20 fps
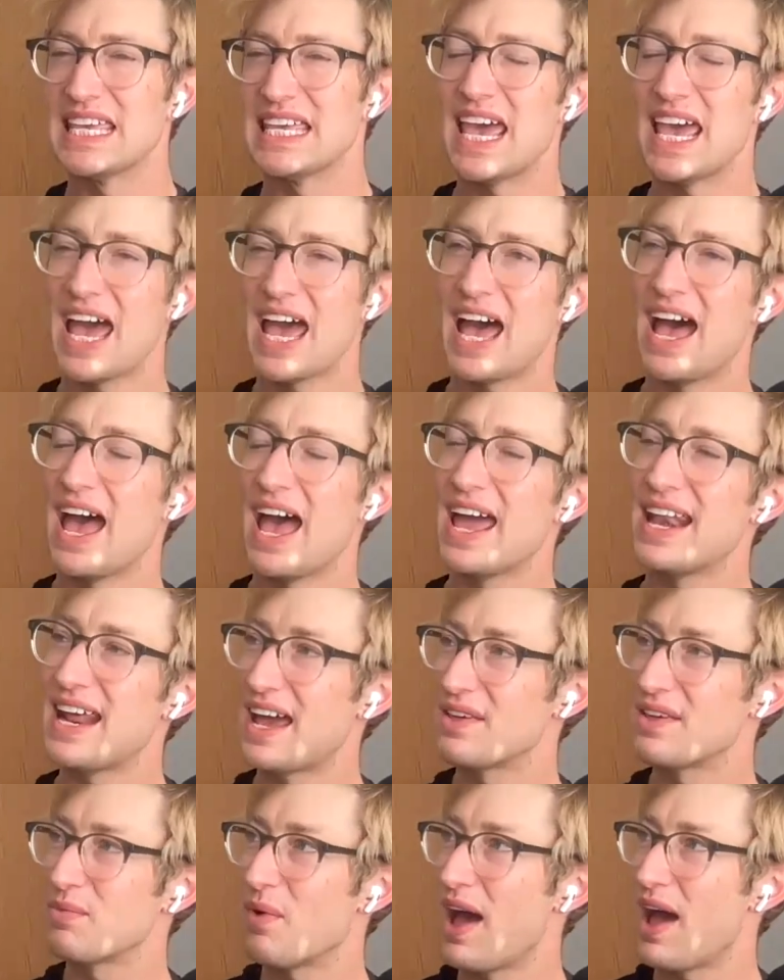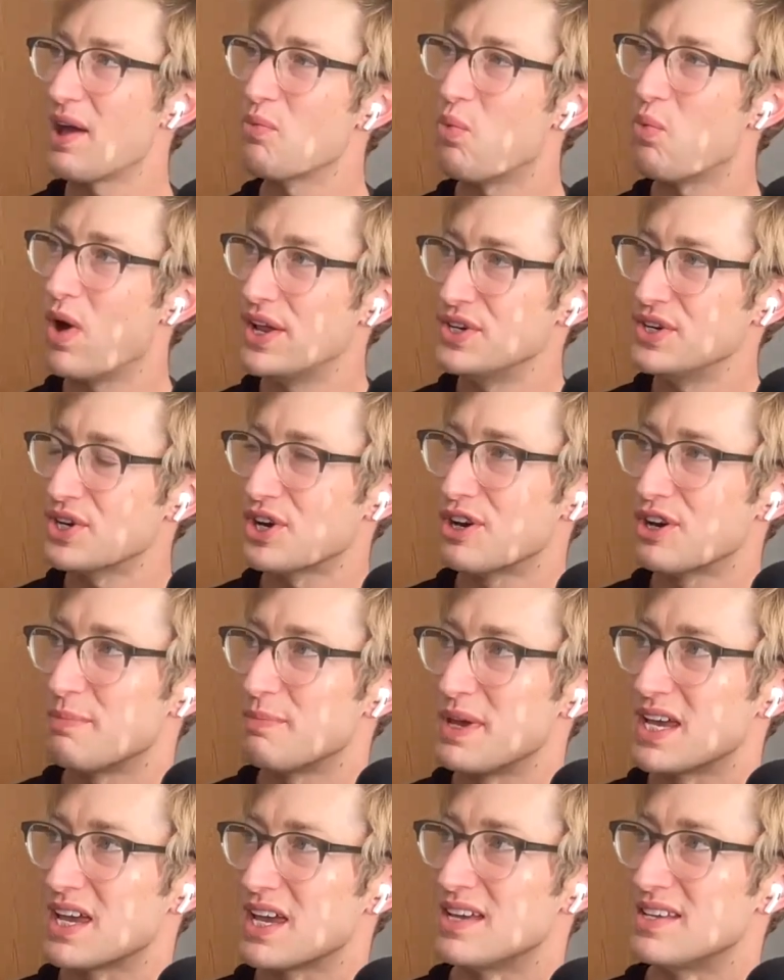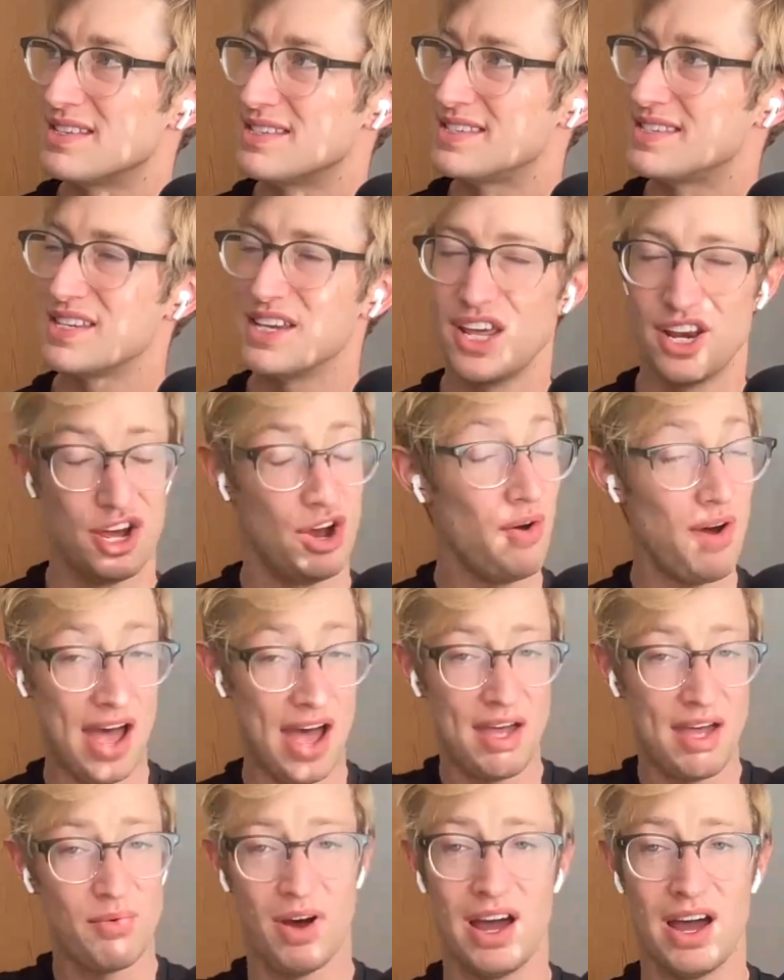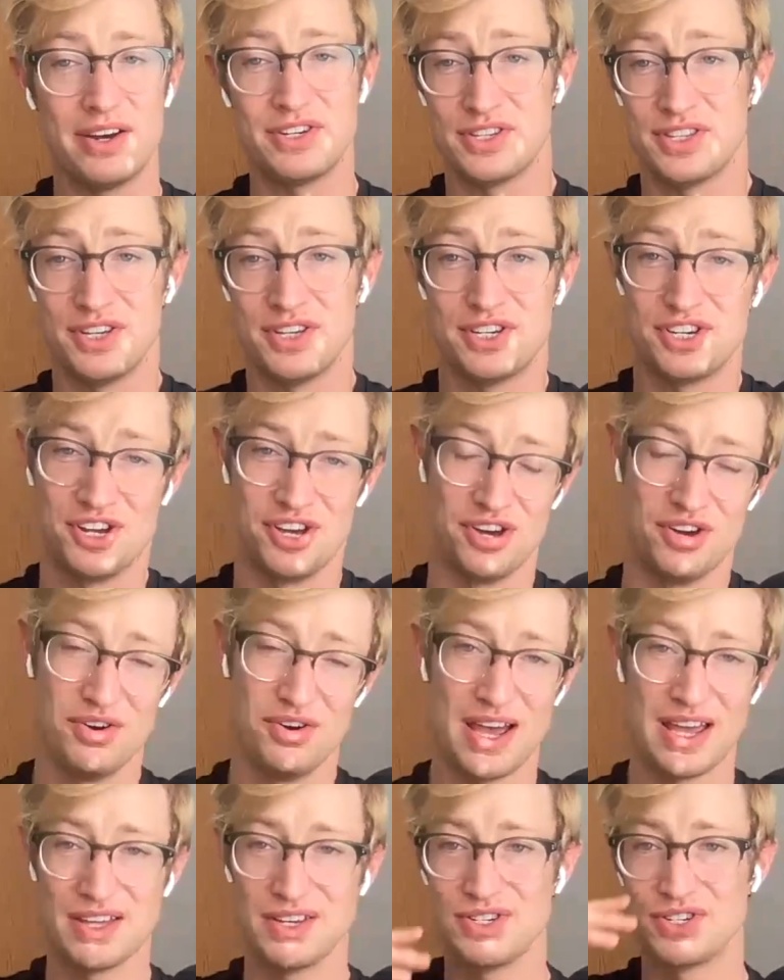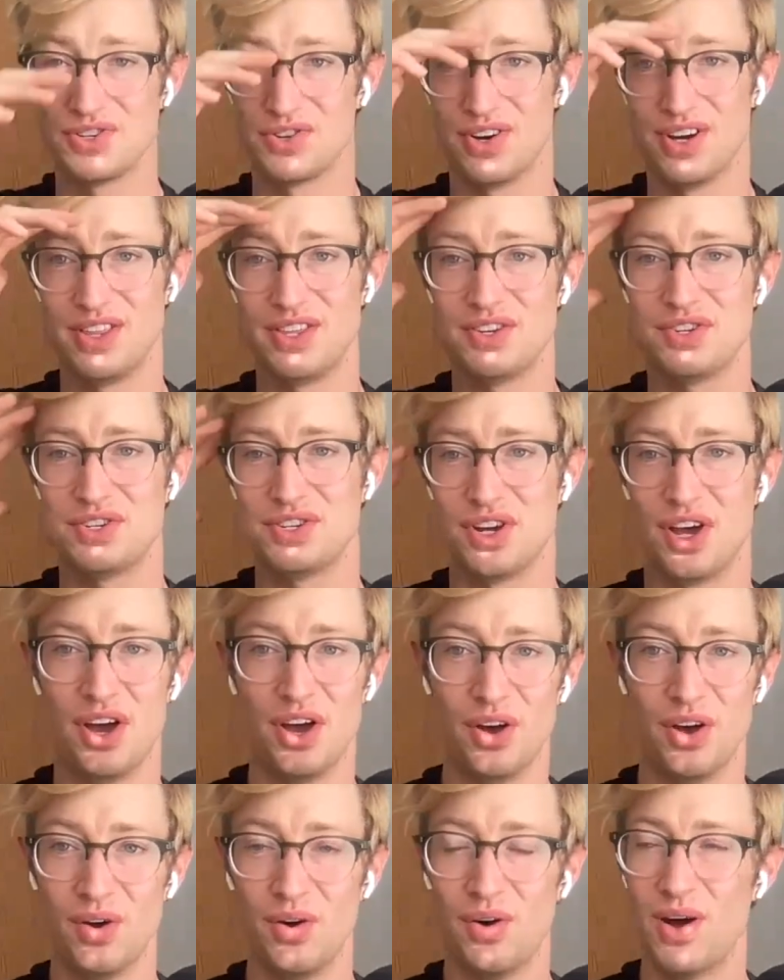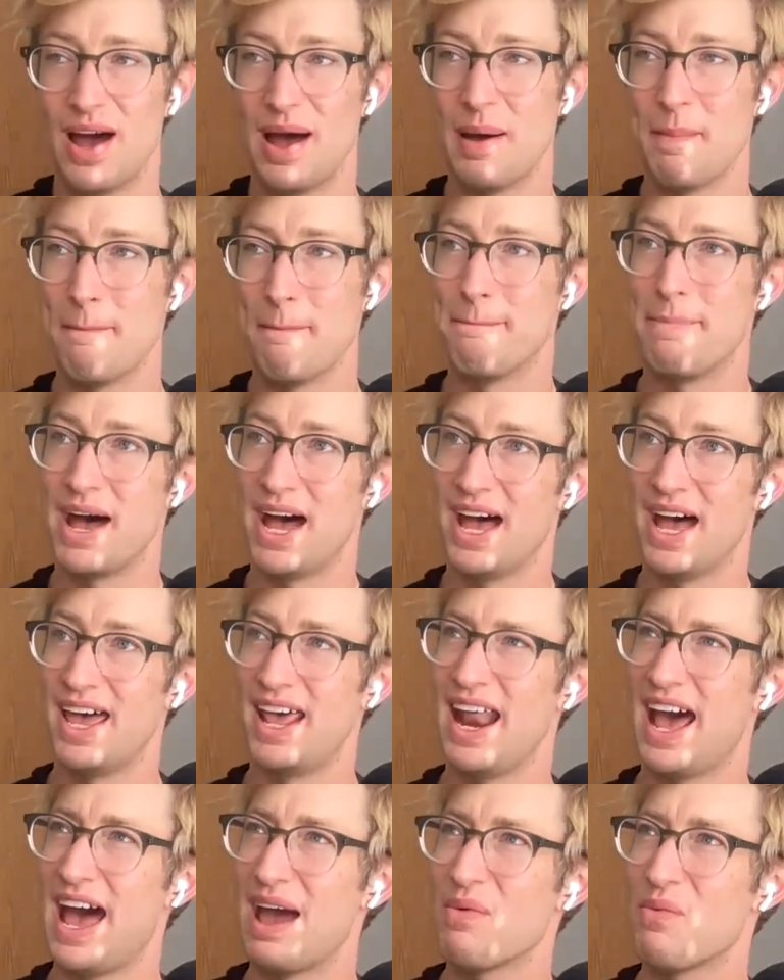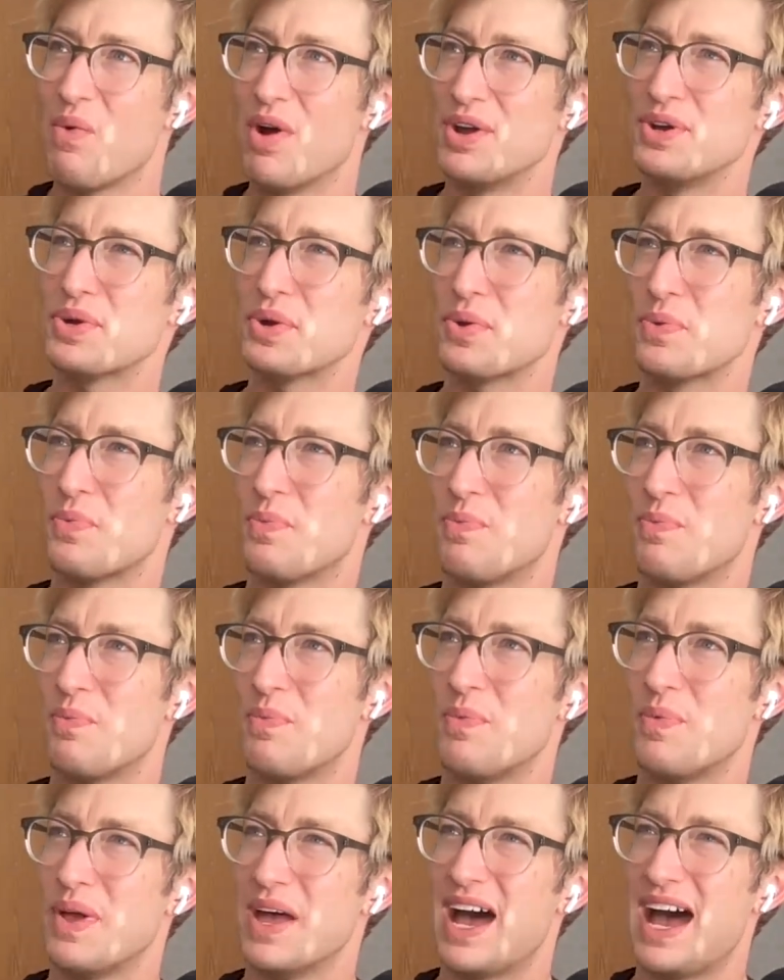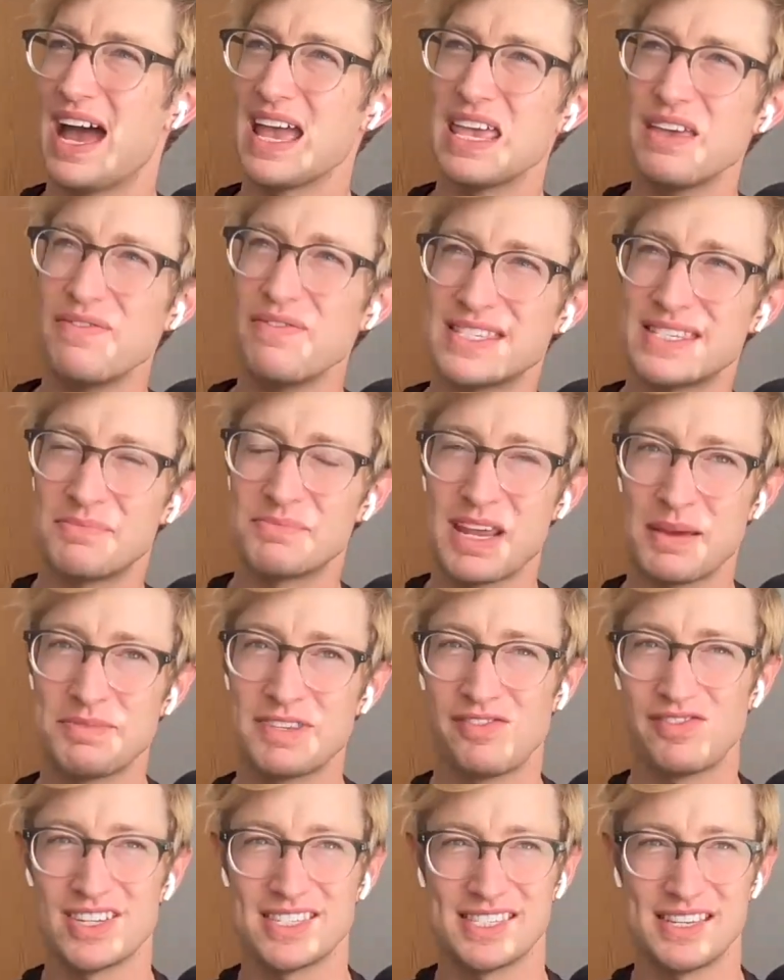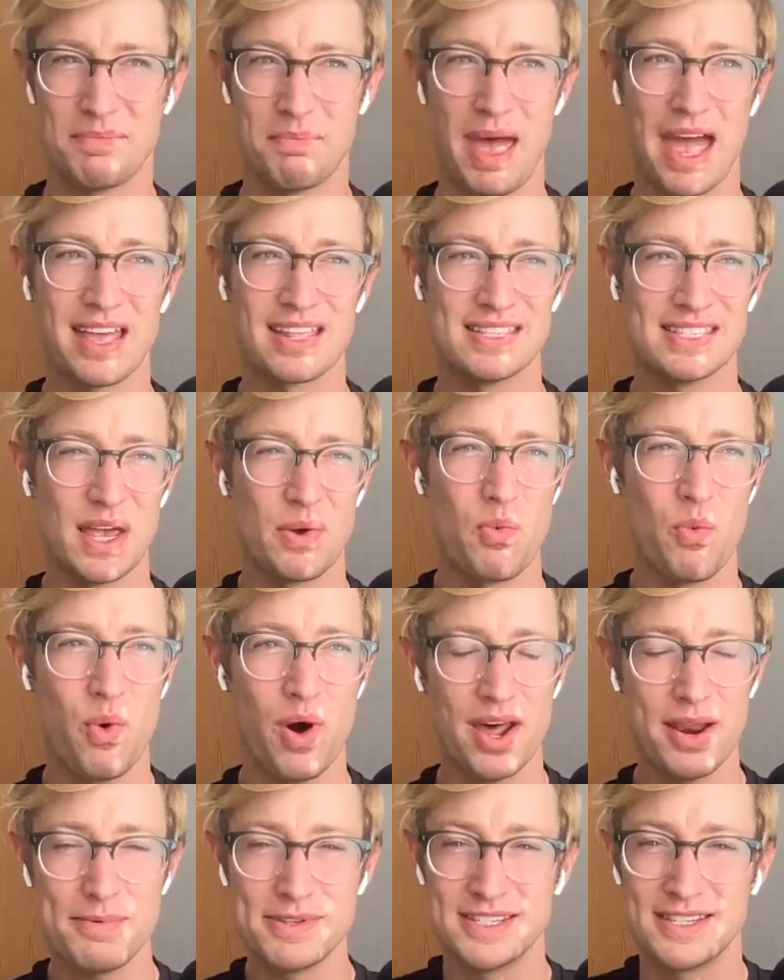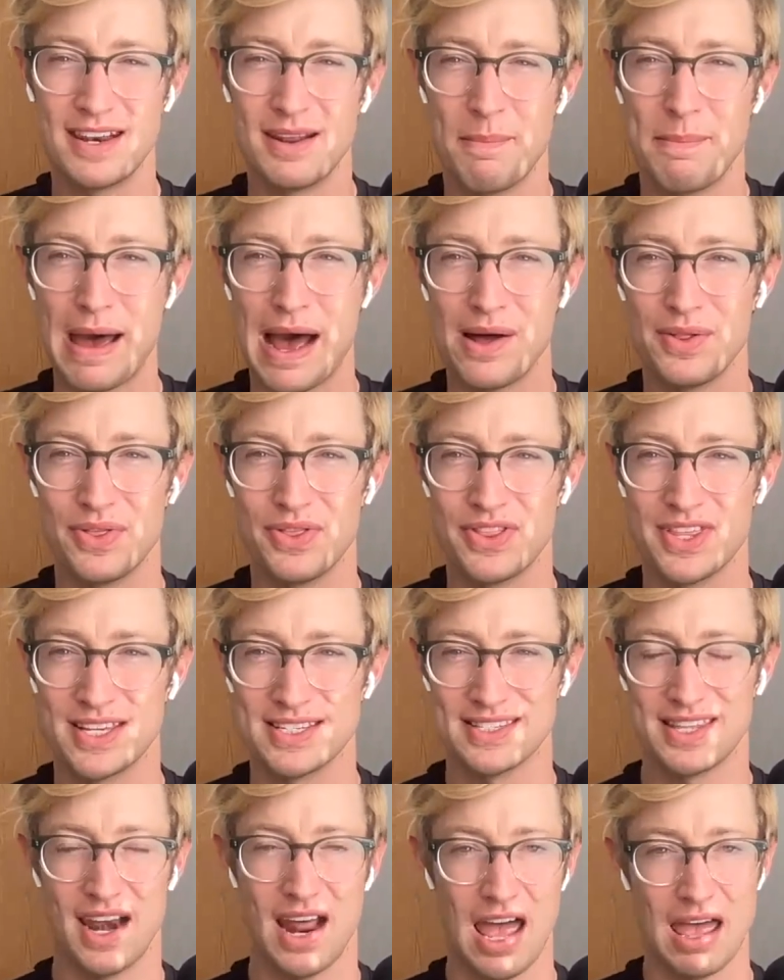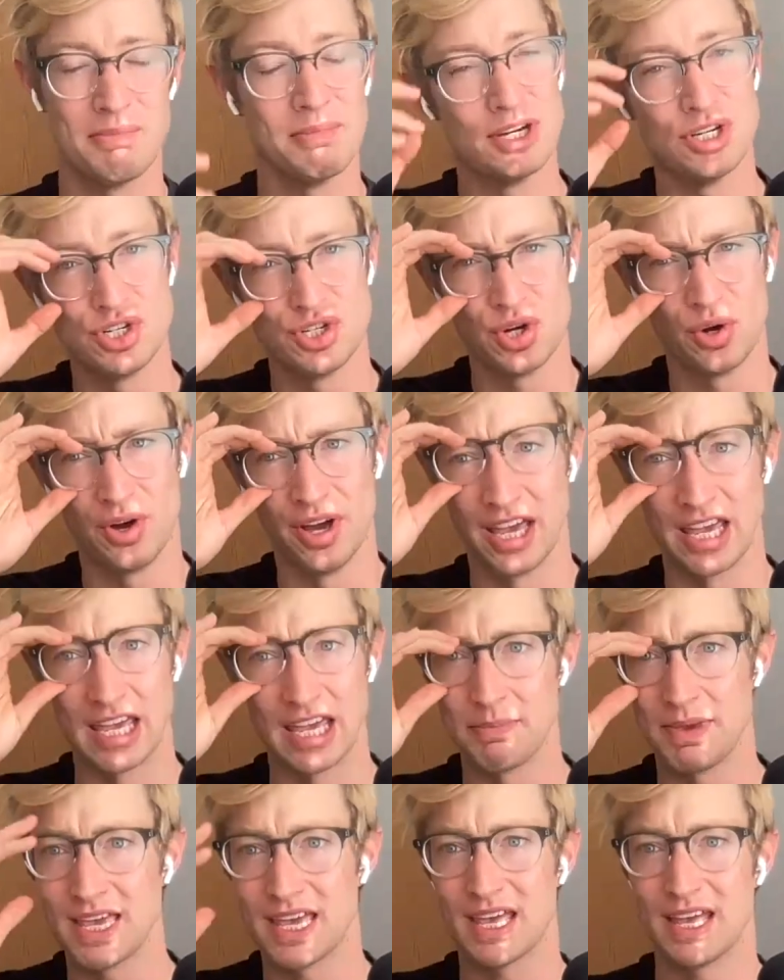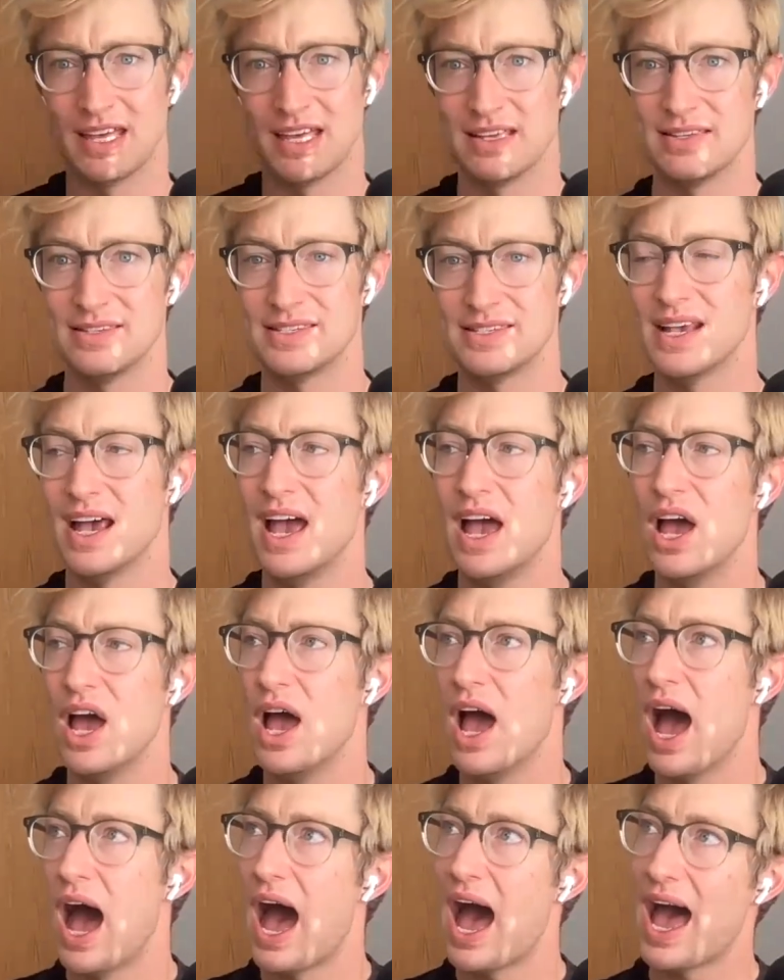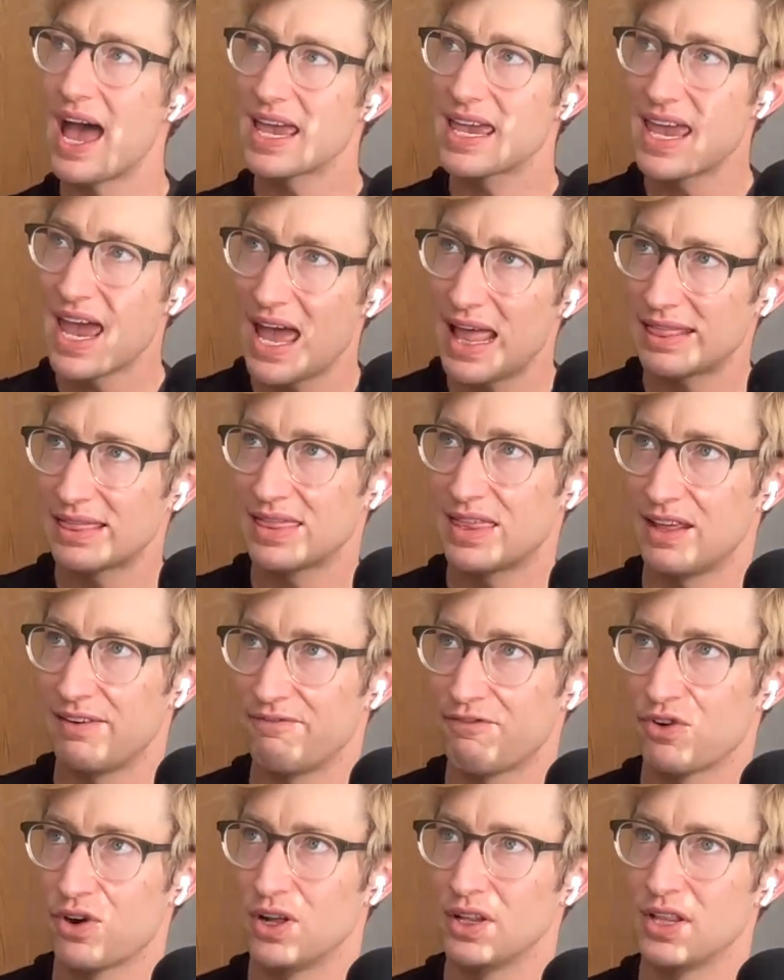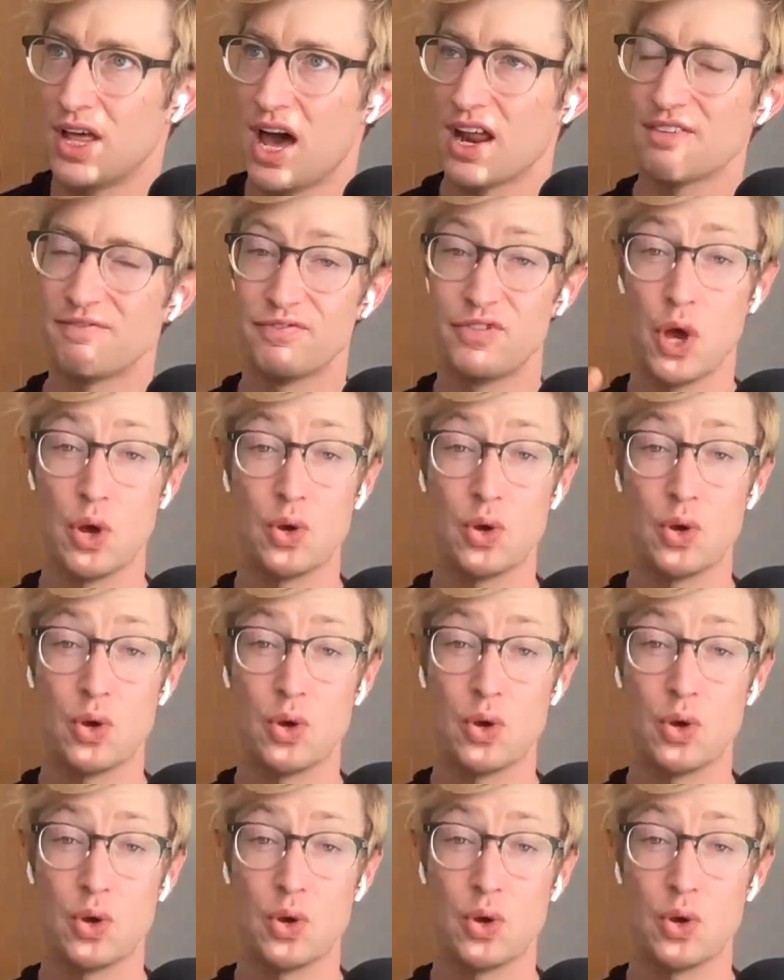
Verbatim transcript: Yeah, and I I wonder because you know I watch the show, I enjoy the mm. show, but I wonder. I even sometimes have to sit back and say, what is it about this that I'm enjoying? Mm-hmm. Because mm. I get that for a lot of